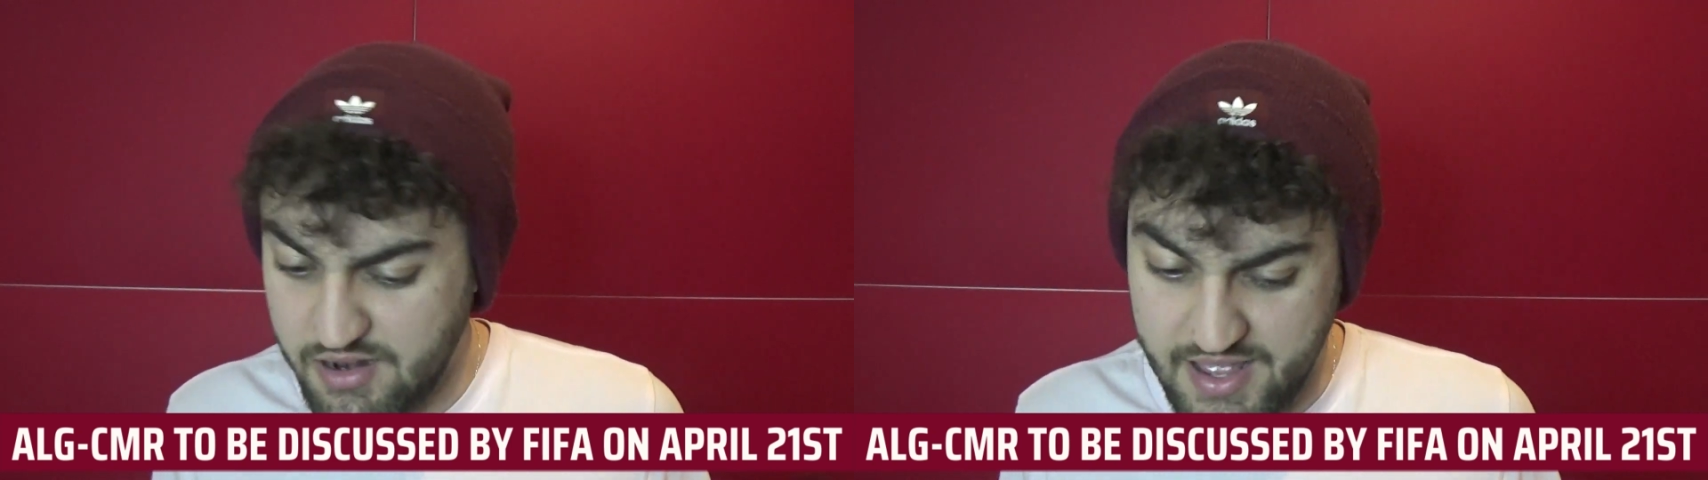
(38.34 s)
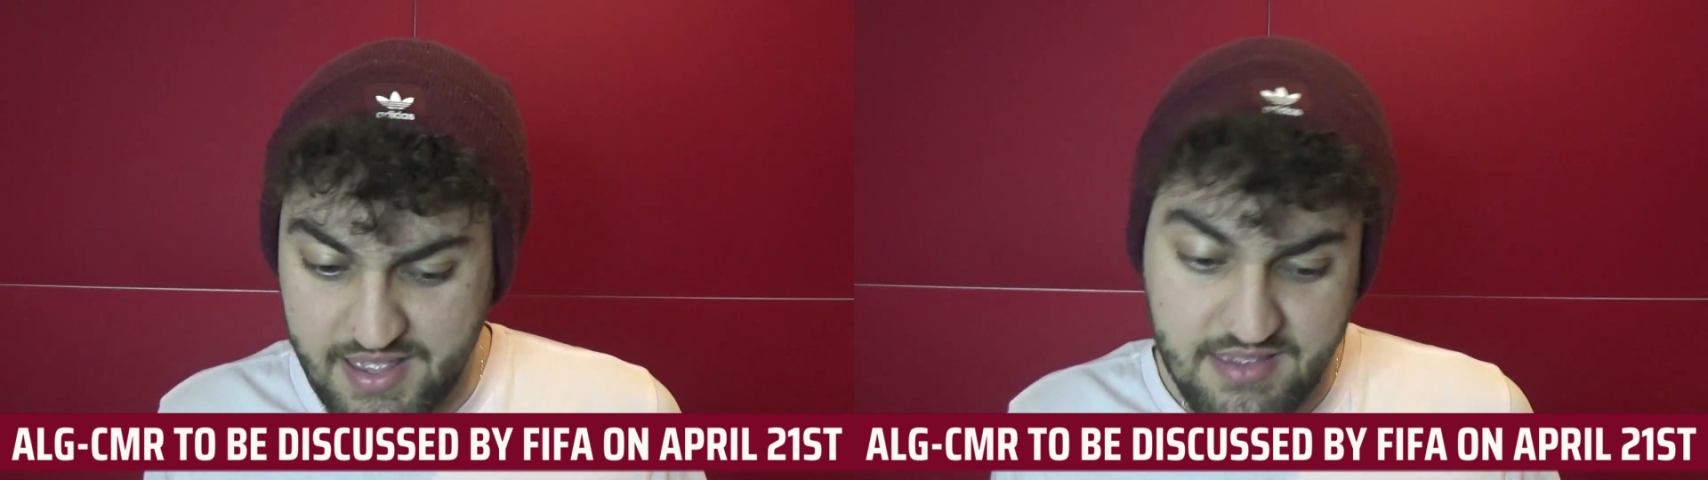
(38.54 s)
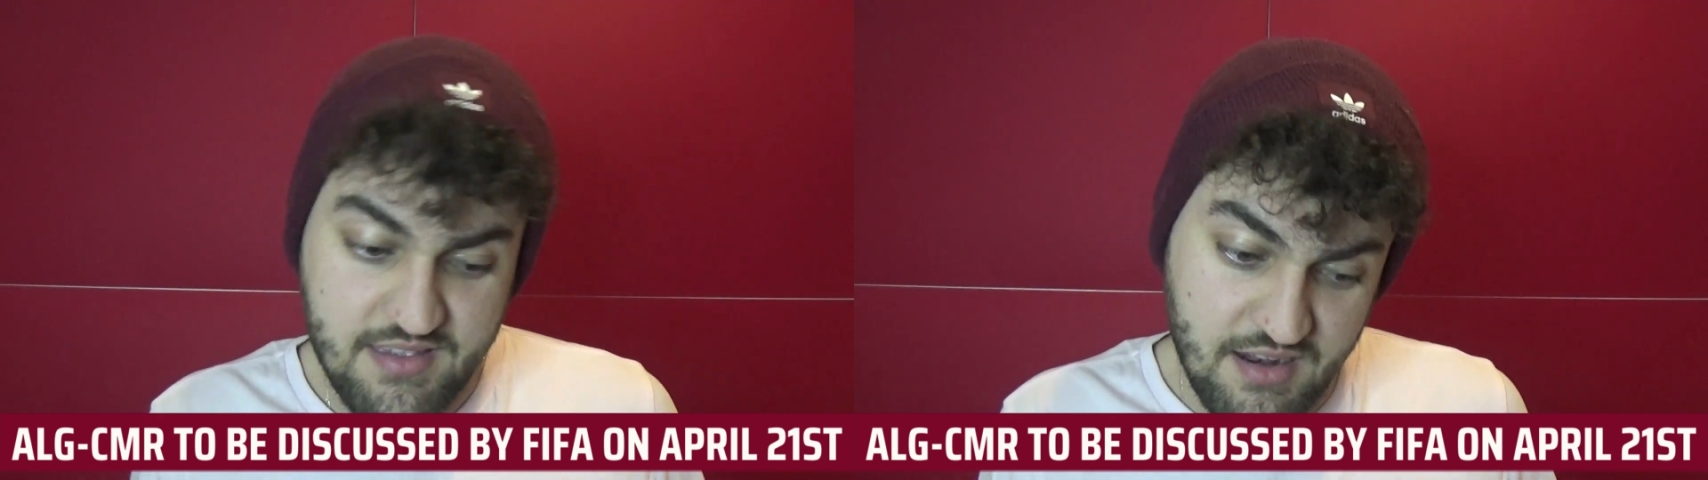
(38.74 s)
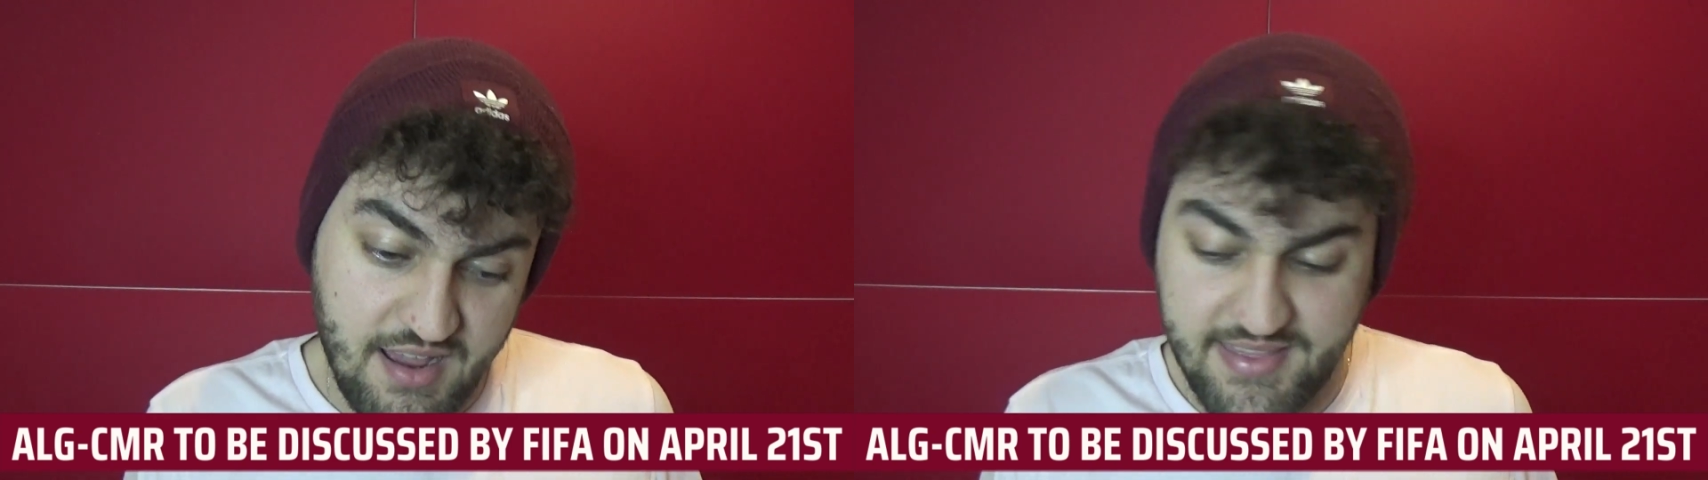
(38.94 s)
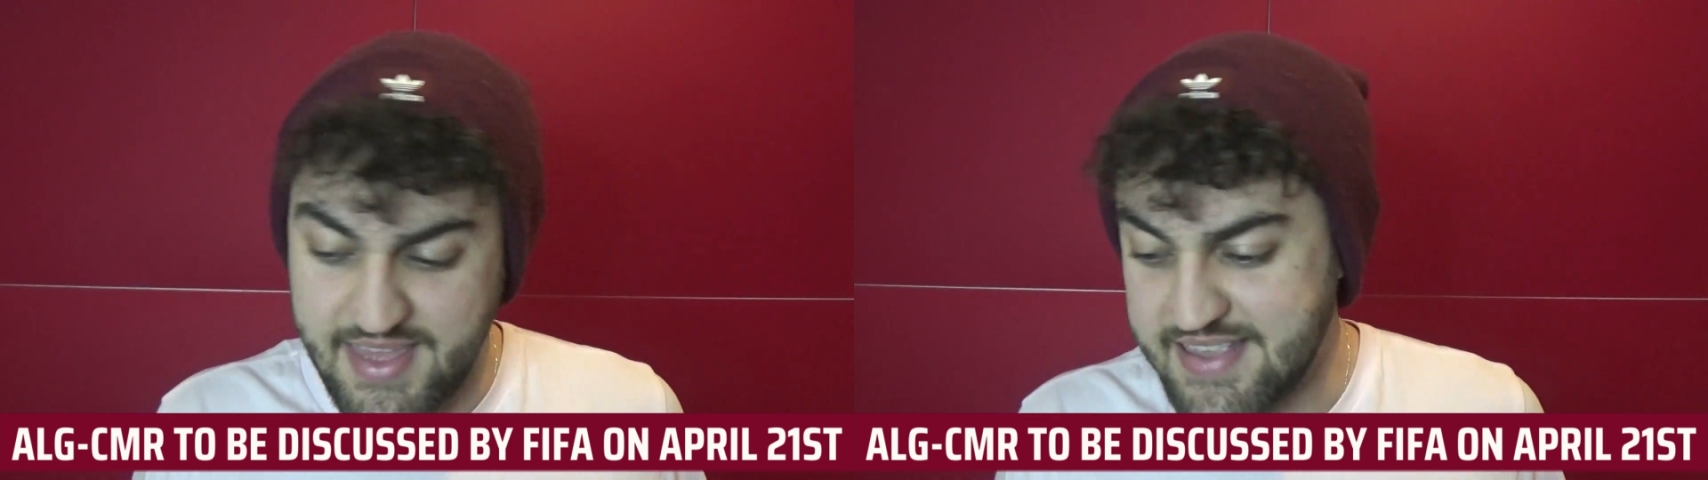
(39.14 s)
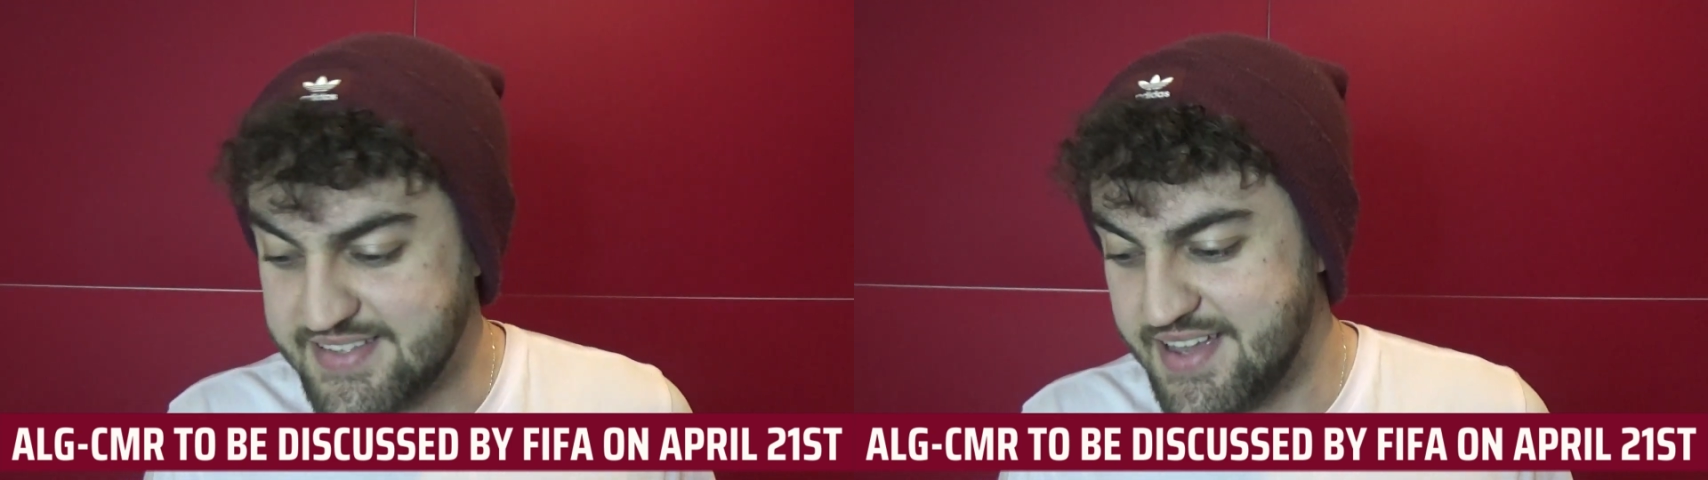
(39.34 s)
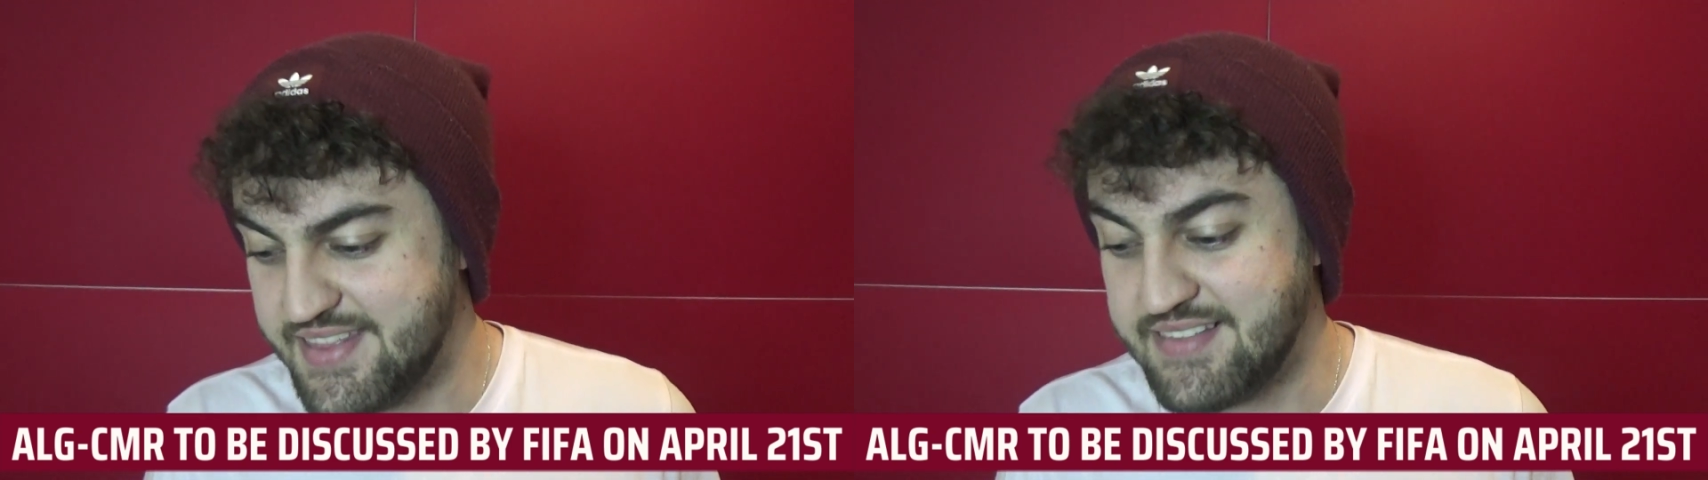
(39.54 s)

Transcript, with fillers: like you like these uh,